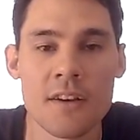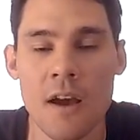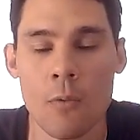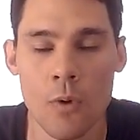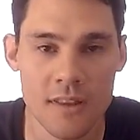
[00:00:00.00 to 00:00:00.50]

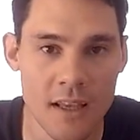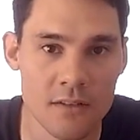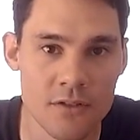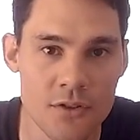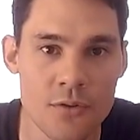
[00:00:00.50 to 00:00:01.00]
Now what
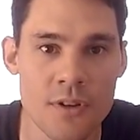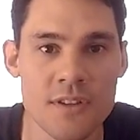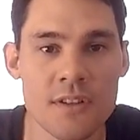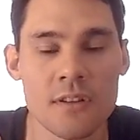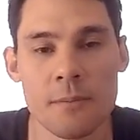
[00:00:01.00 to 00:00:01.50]
that'll do
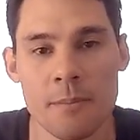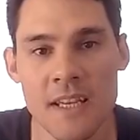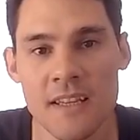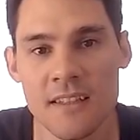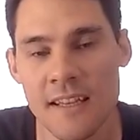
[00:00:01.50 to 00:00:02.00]
is it'll
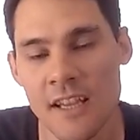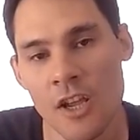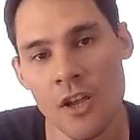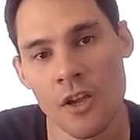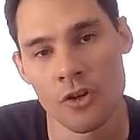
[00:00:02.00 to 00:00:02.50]
immediately
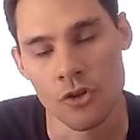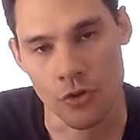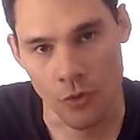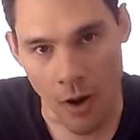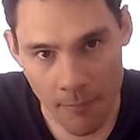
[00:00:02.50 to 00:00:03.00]

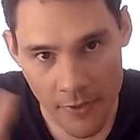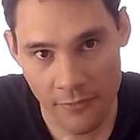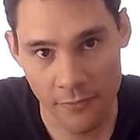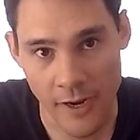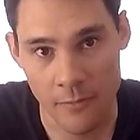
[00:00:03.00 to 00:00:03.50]
drop the
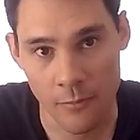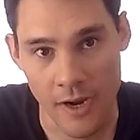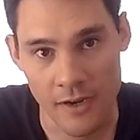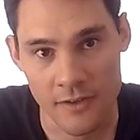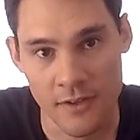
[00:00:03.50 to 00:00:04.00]
frame
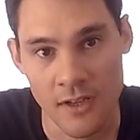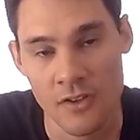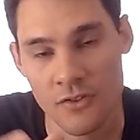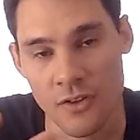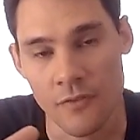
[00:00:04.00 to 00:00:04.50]
rate
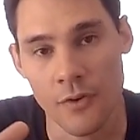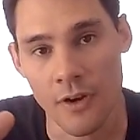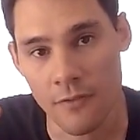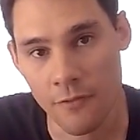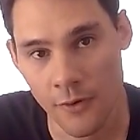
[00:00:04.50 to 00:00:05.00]
so if you're
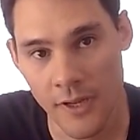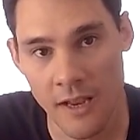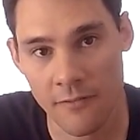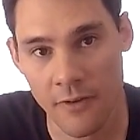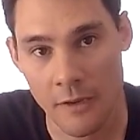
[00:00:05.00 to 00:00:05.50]
at
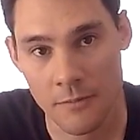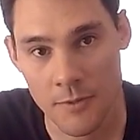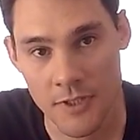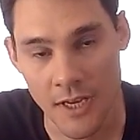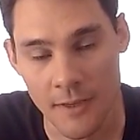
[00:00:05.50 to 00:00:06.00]
48 frames per
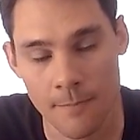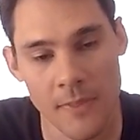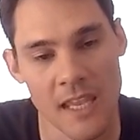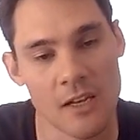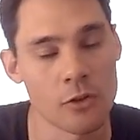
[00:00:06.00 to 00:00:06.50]
second,
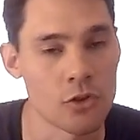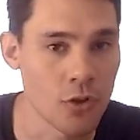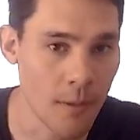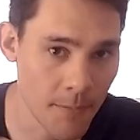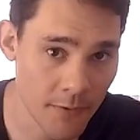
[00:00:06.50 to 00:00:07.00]
it'll
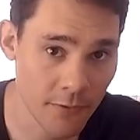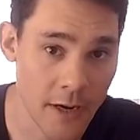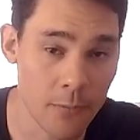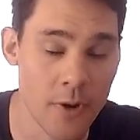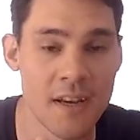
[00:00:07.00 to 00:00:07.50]
drop the
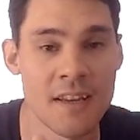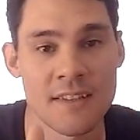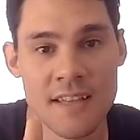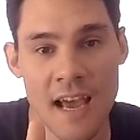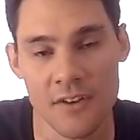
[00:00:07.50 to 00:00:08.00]
frame rate
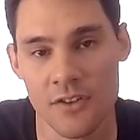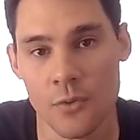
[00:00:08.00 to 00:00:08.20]
down to